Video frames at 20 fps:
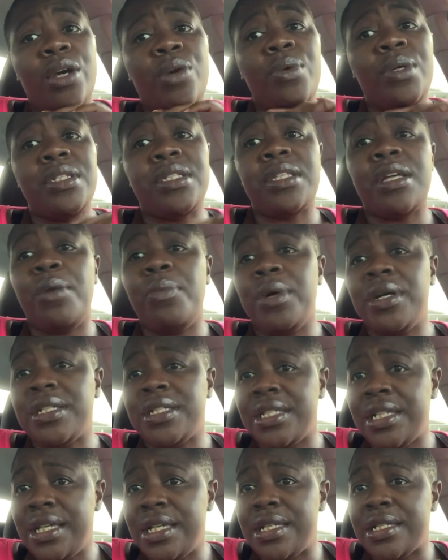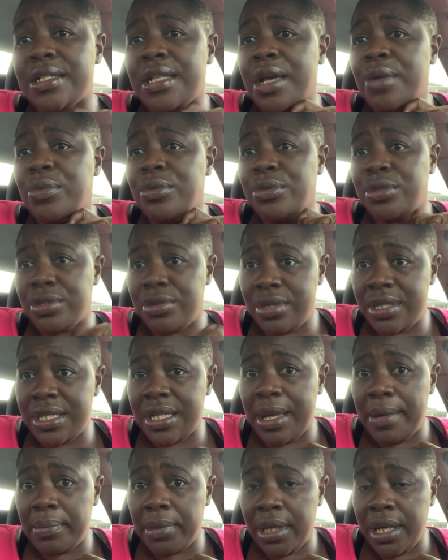When someone says they will do
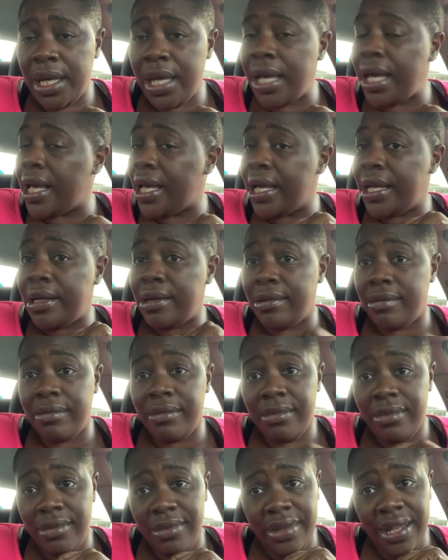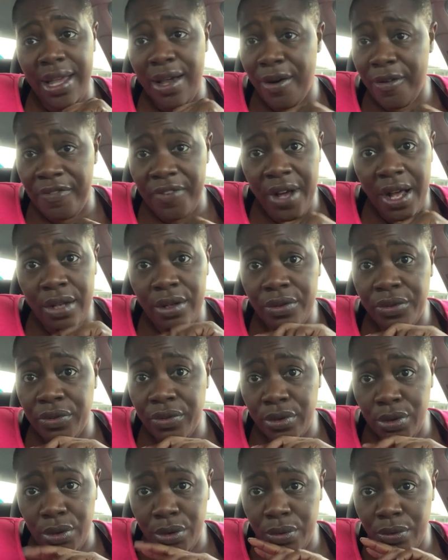something and they don't follow
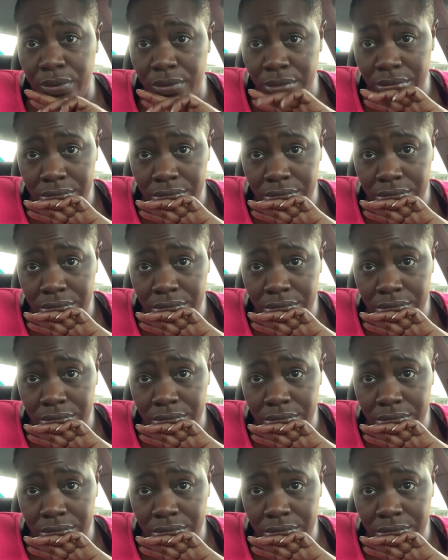through,